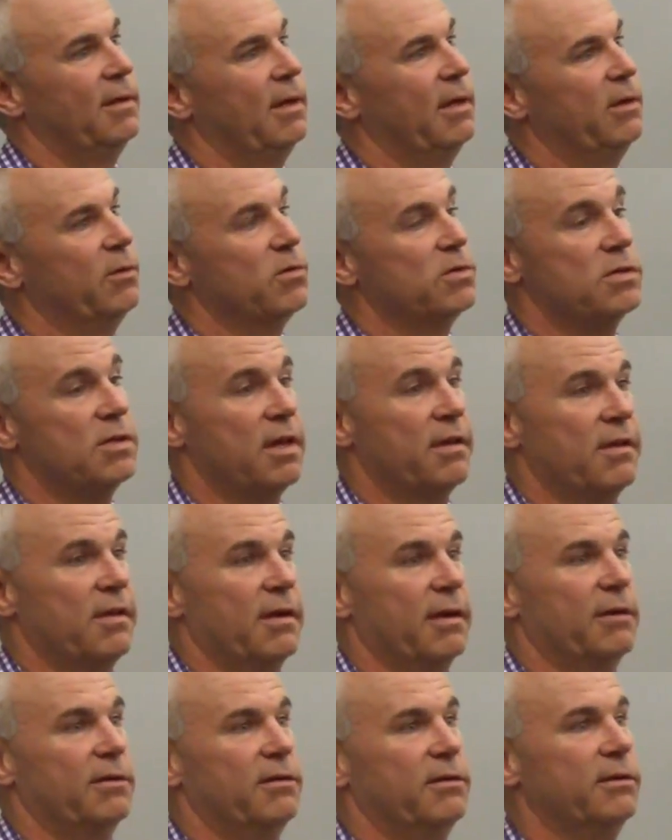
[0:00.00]
And there was nothing
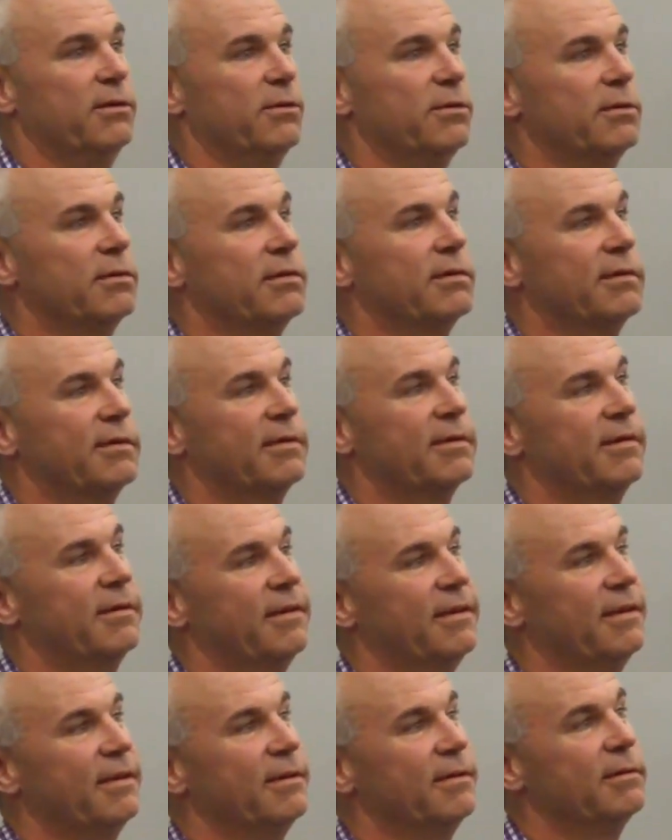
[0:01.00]
I could do,
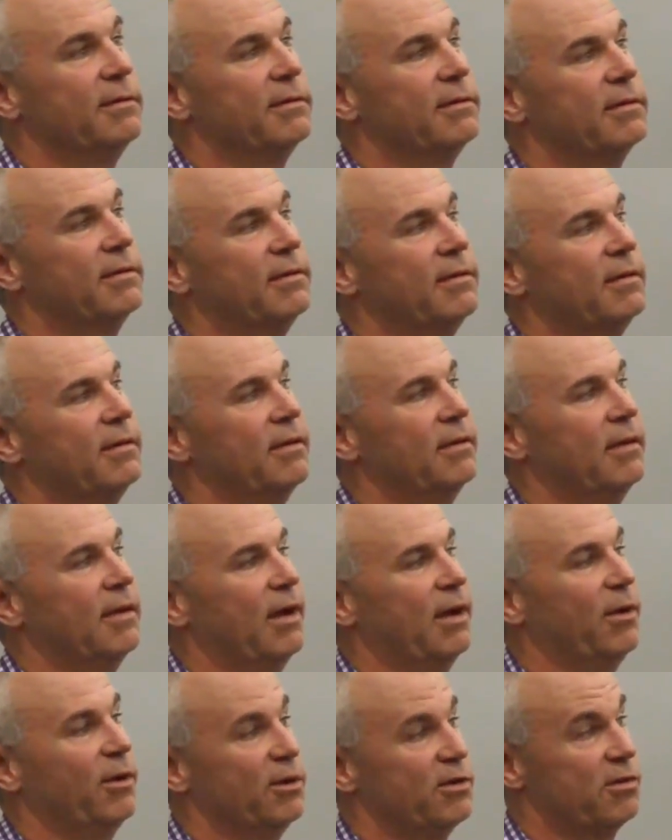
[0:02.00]
you know.
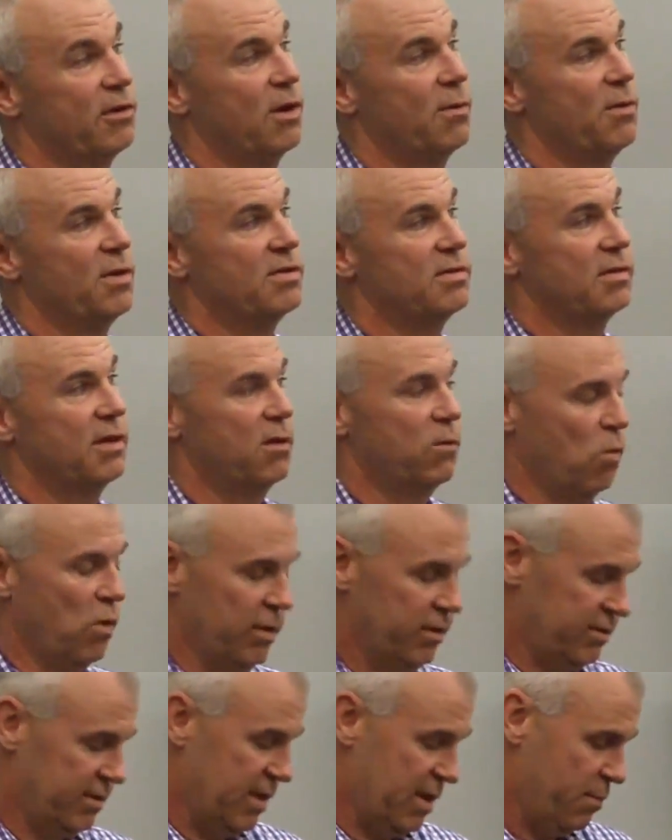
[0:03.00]
I only saw my son
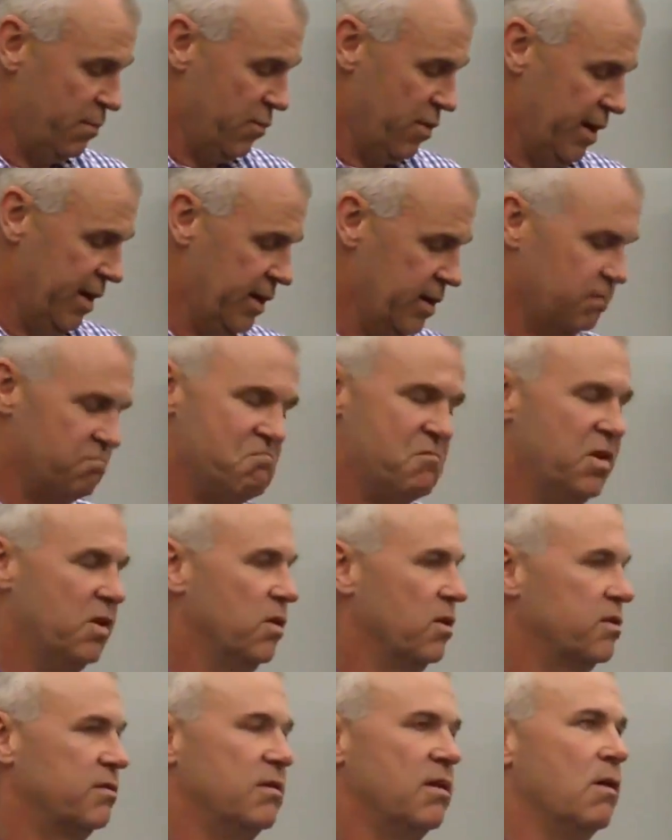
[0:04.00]
once that break. He
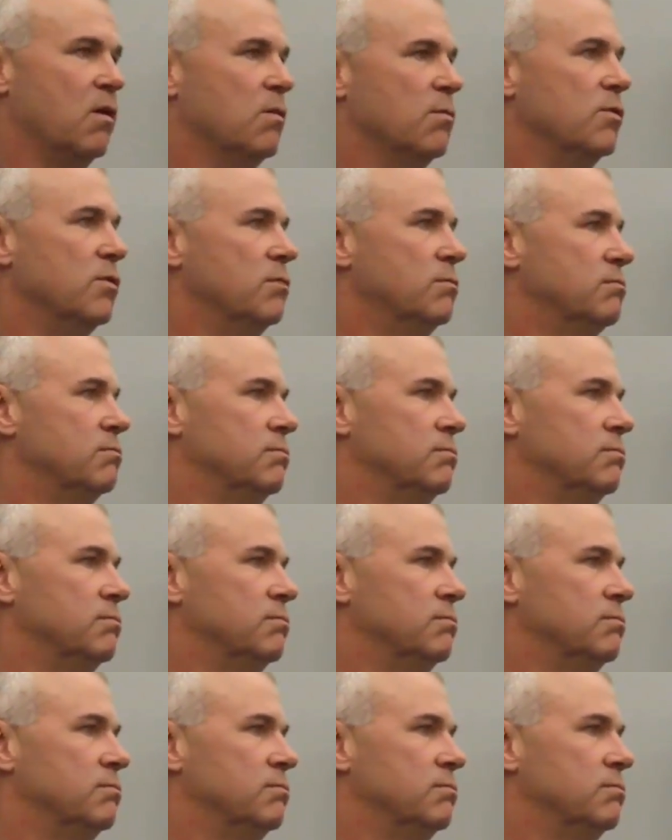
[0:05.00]
looked terrible.